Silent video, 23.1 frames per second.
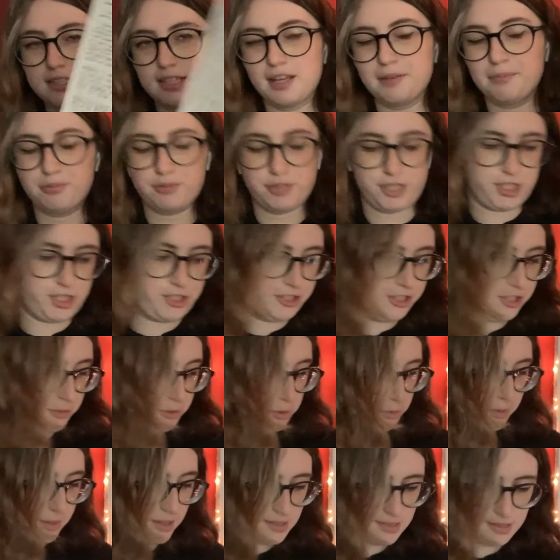I'm pretty sure I know which
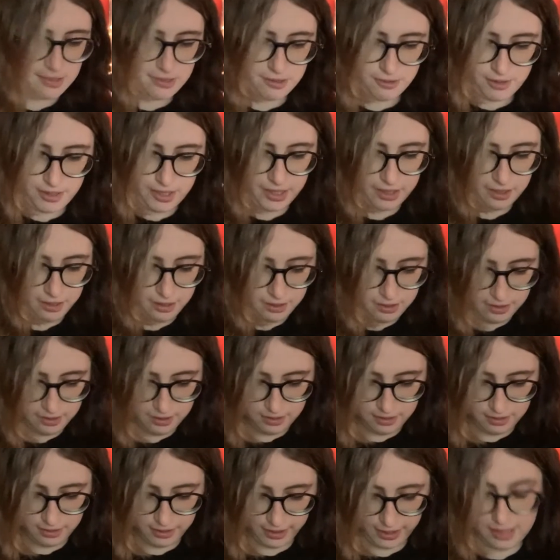one this is already.
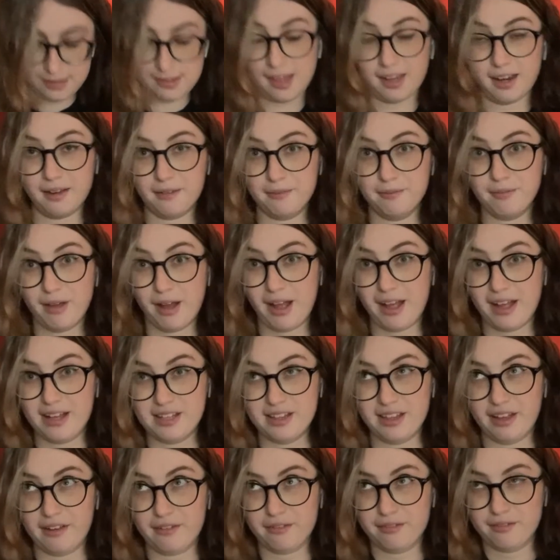Like I said, I
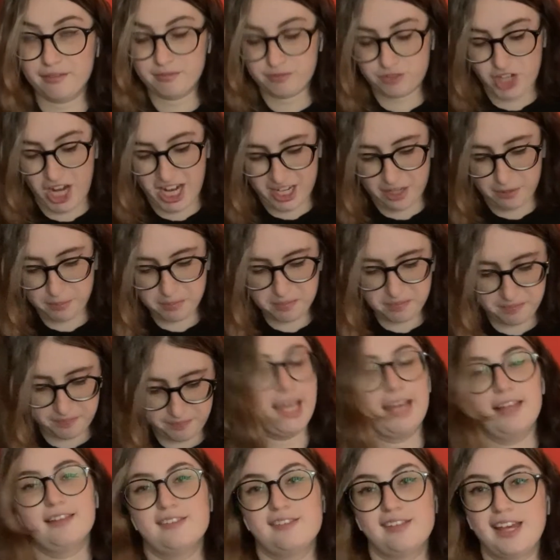like check them.
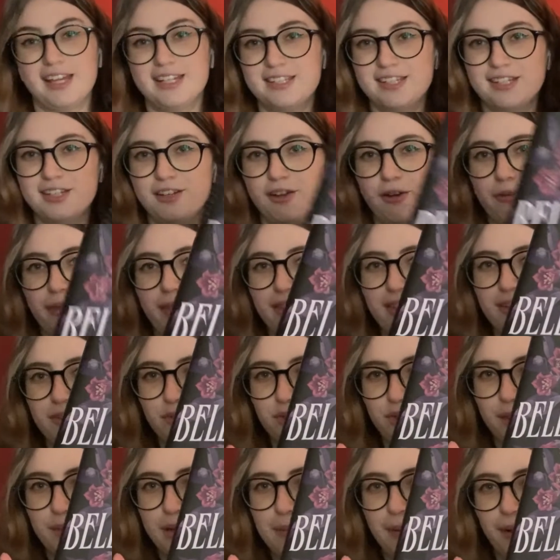Yes, I did know that this is
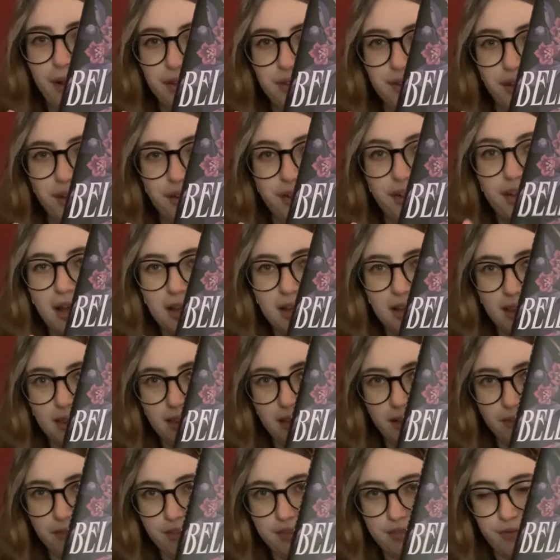gonna be Belladonna. I
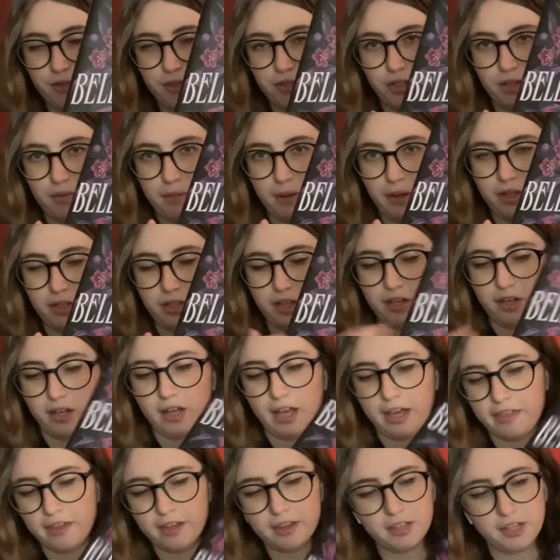love this version of Belladonna. I
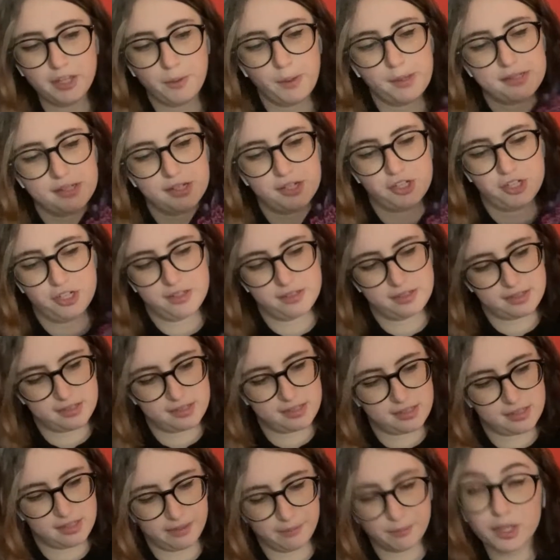think the US edition is
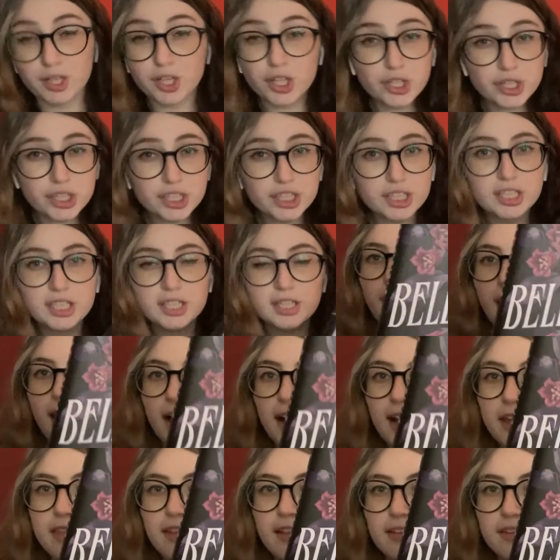similar, but
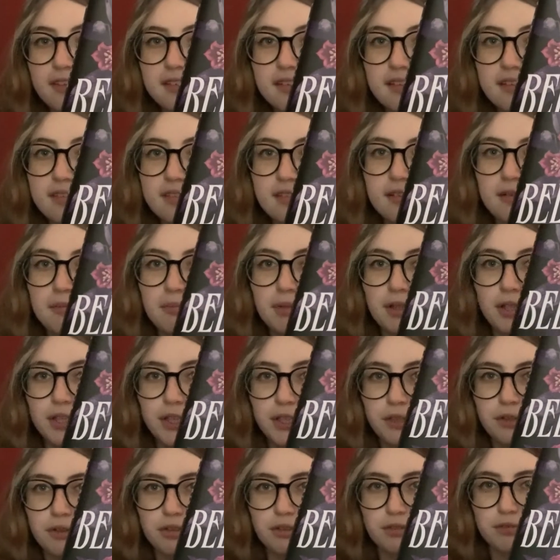I think this is
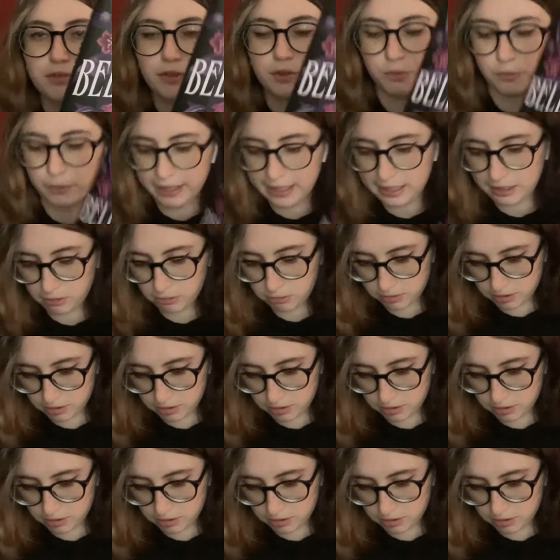beautiful. Wow.